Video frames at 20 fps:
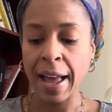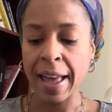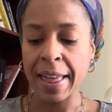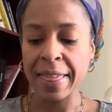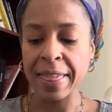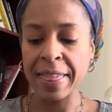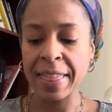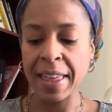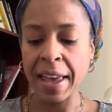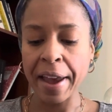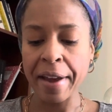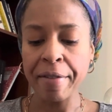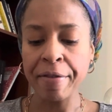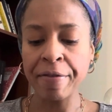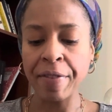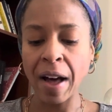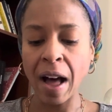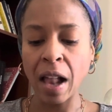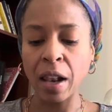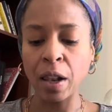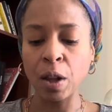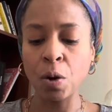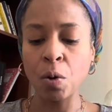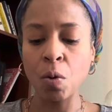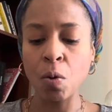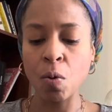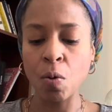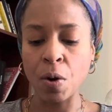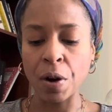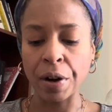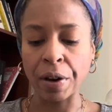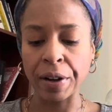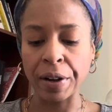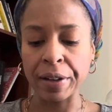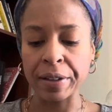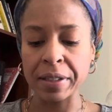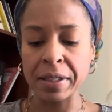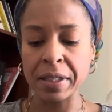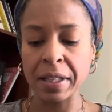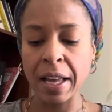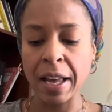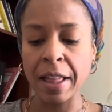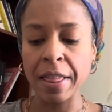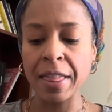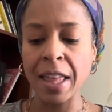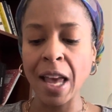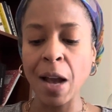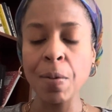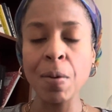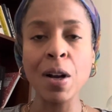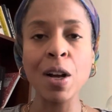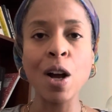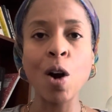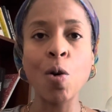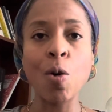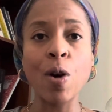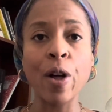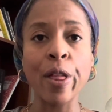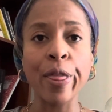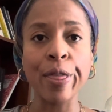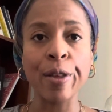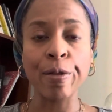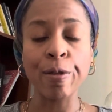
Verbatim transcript: They follow orders. They would go on the